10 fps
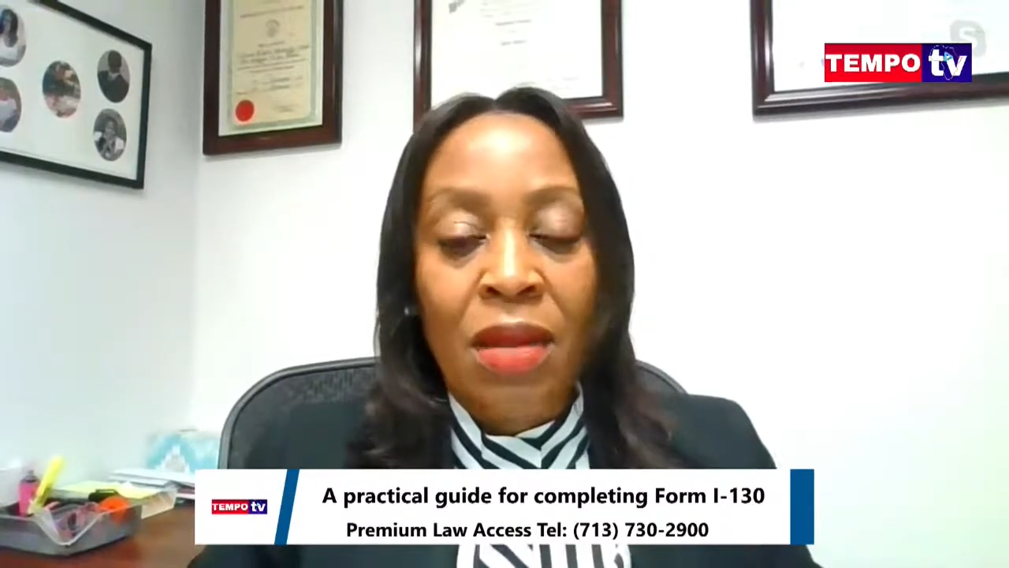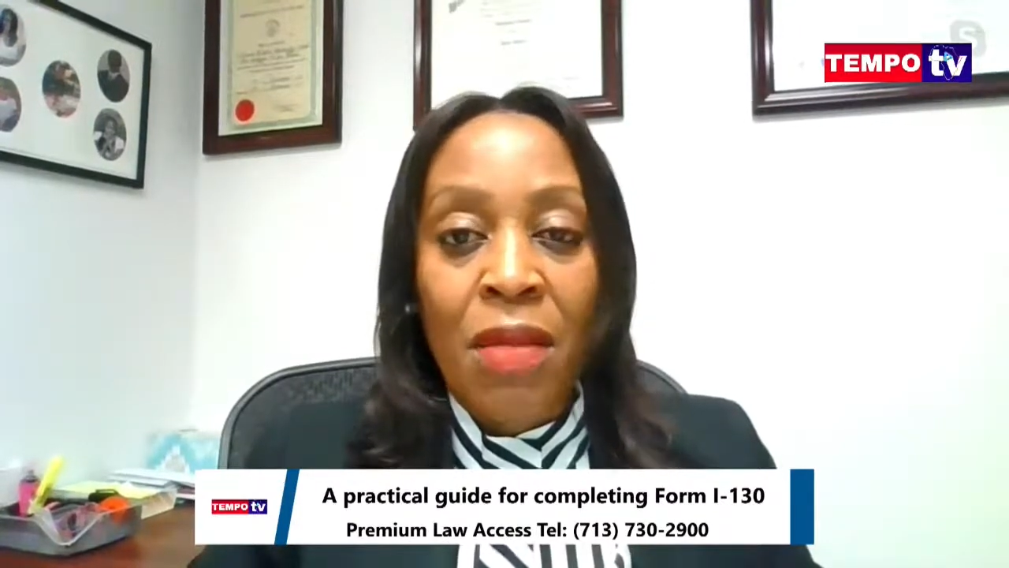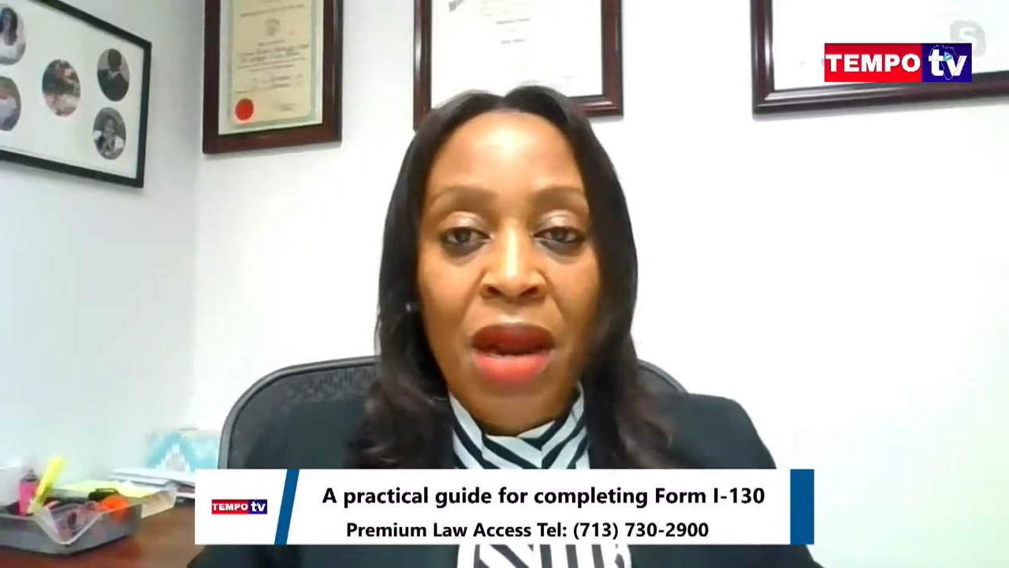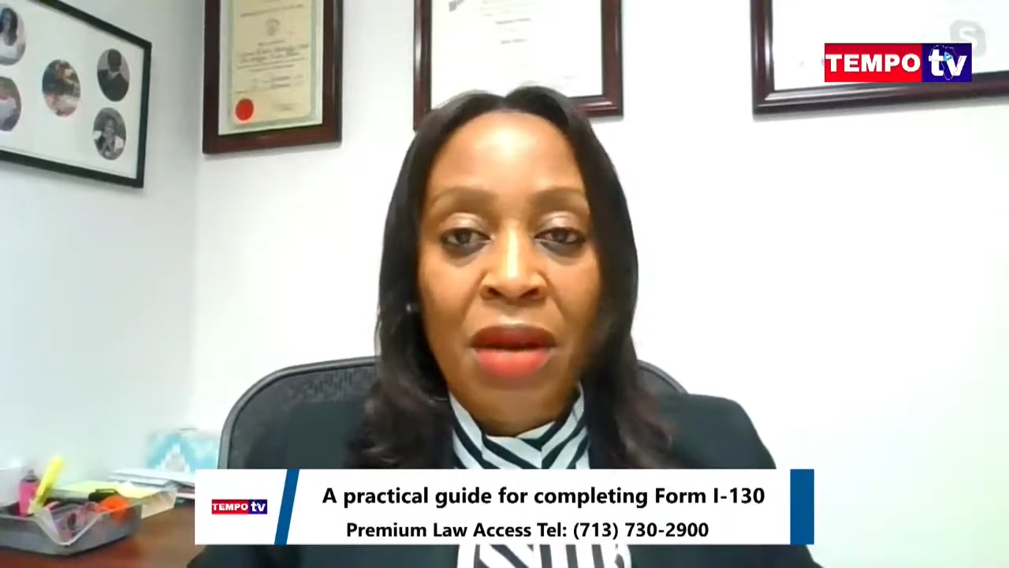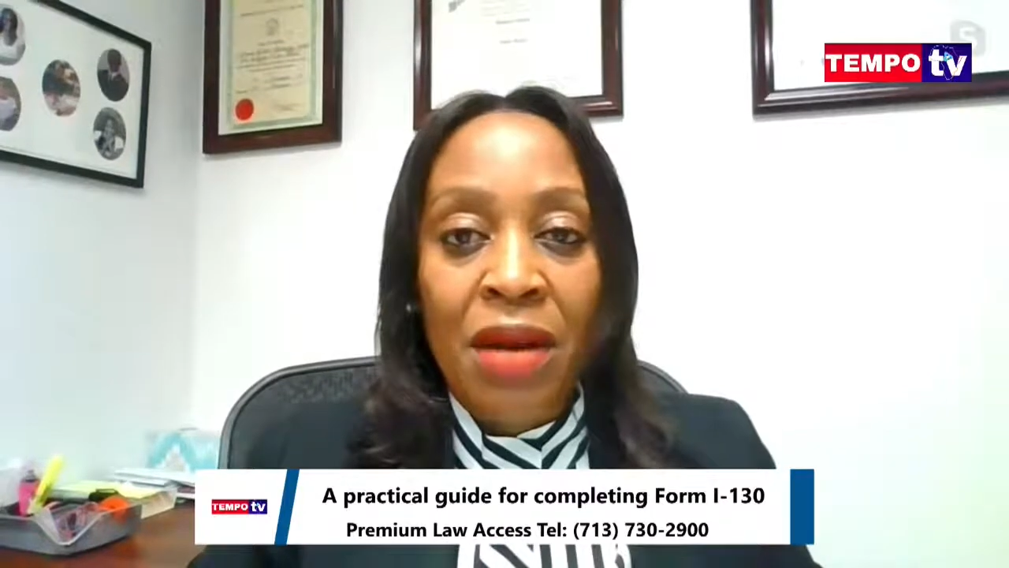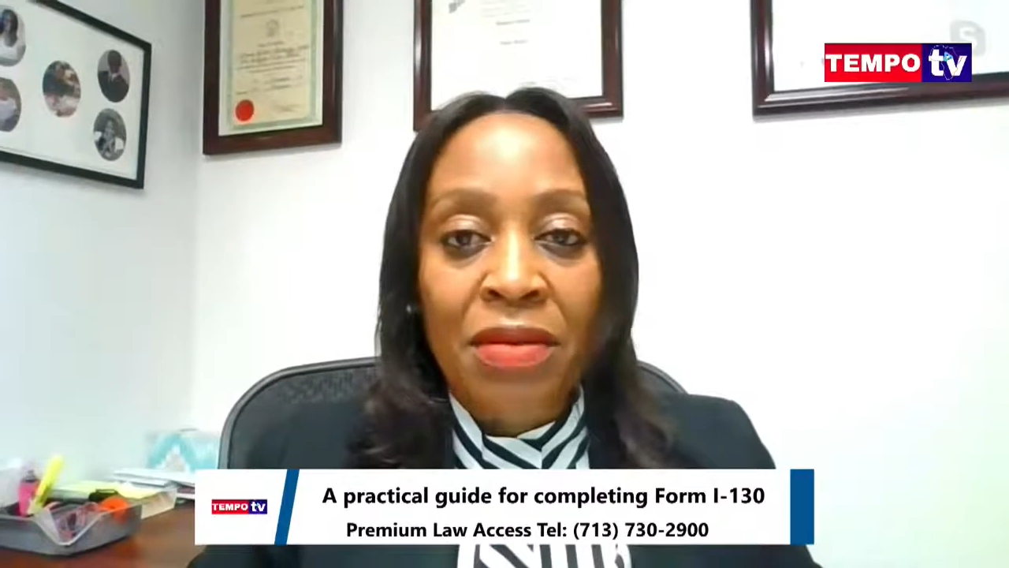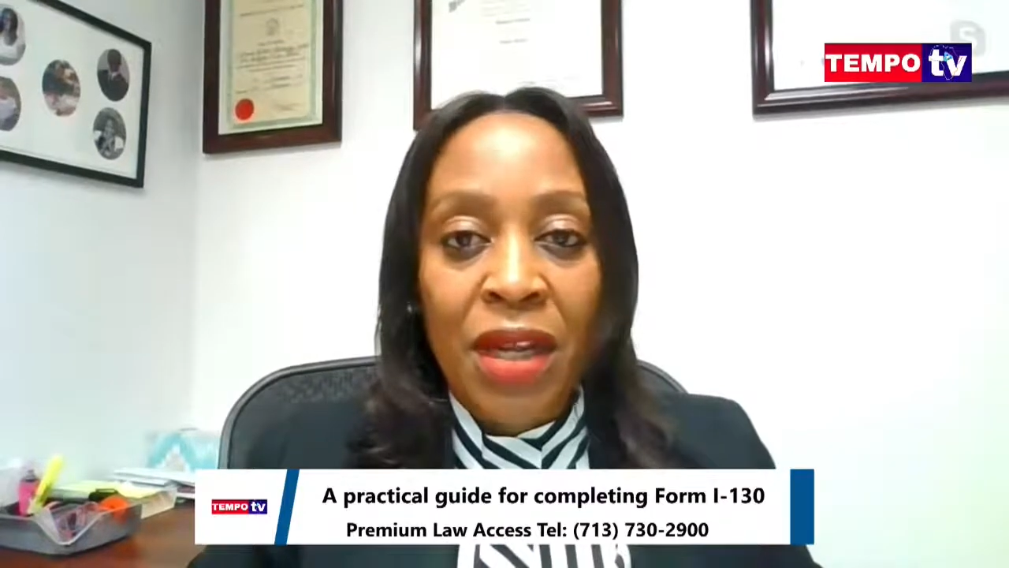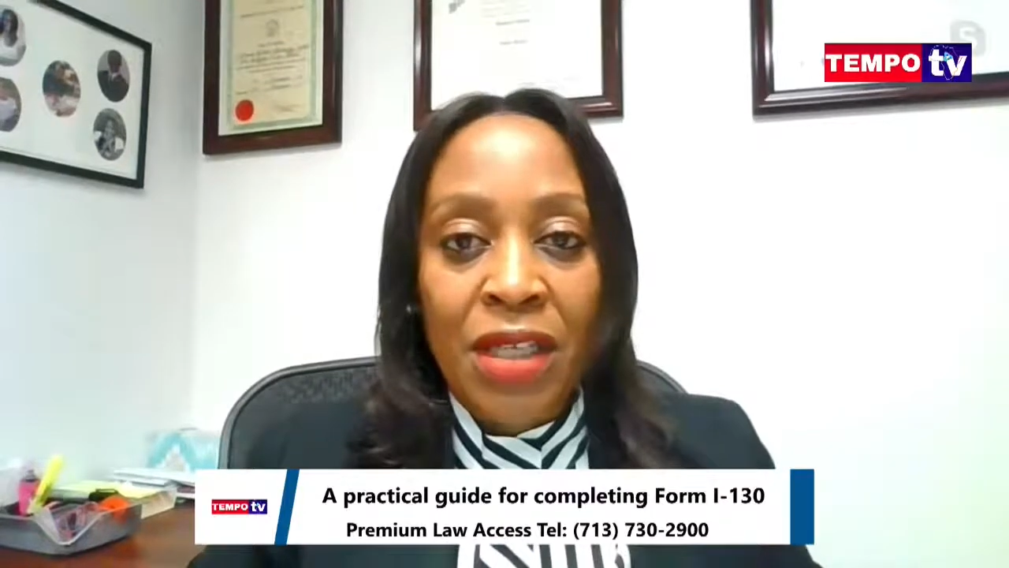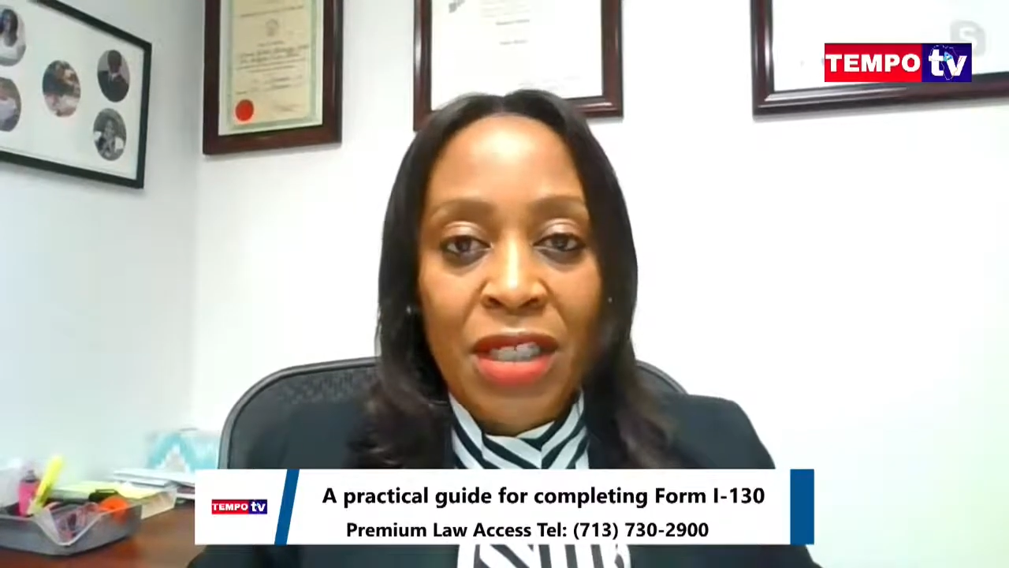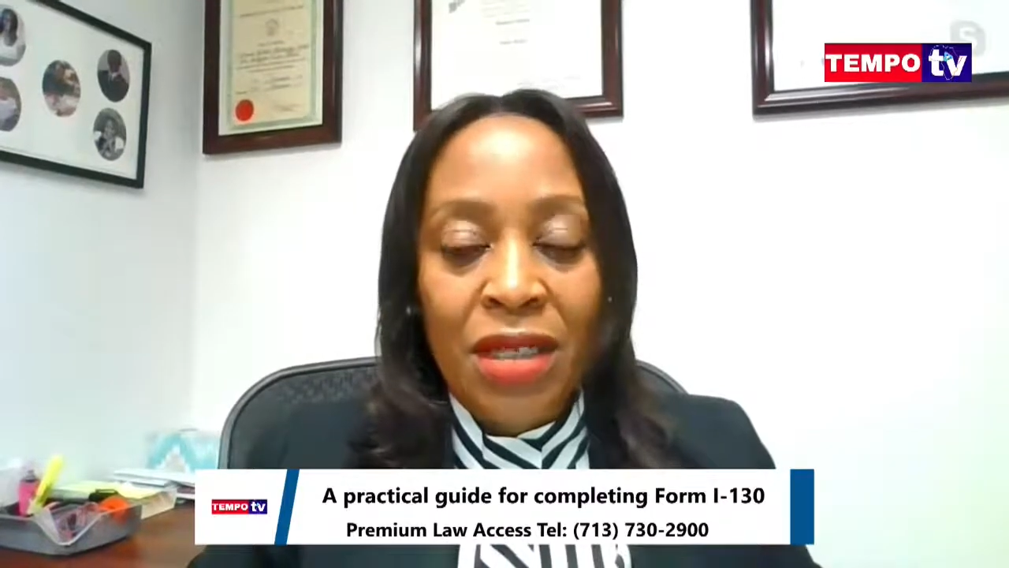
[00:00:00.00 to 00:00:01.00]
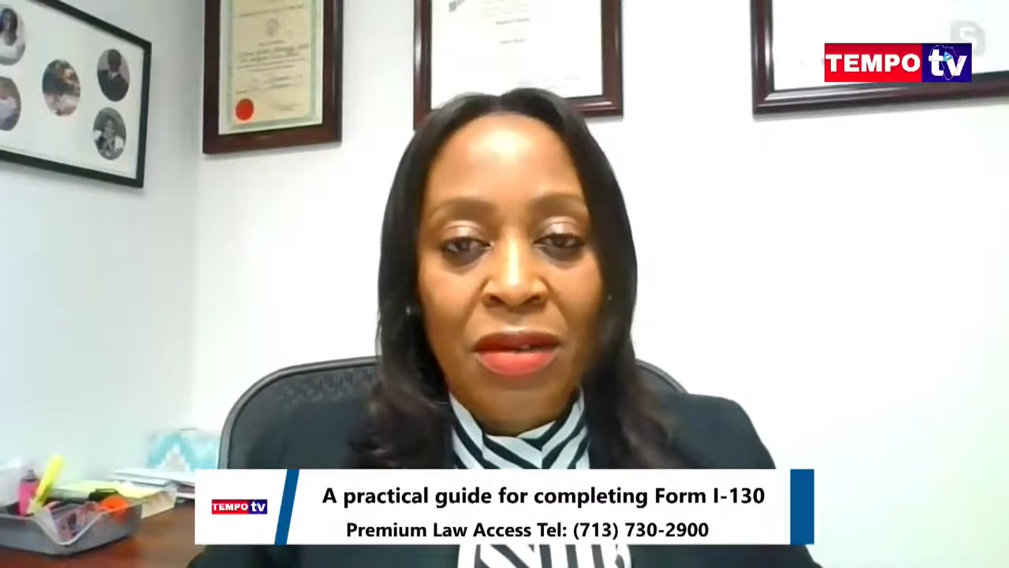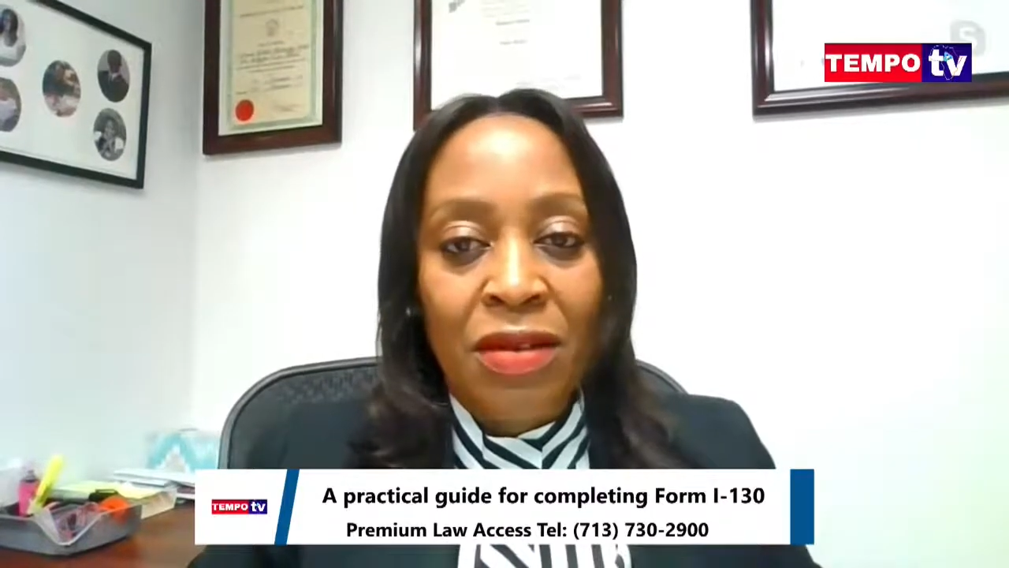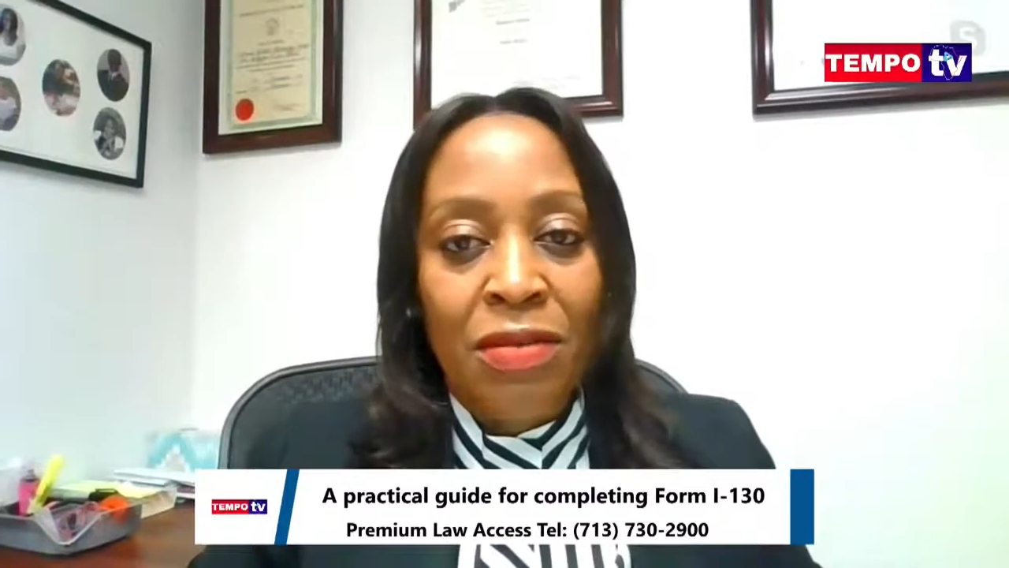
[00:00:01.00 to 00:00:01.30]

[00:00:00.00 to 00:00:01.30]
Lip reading: on the marriage,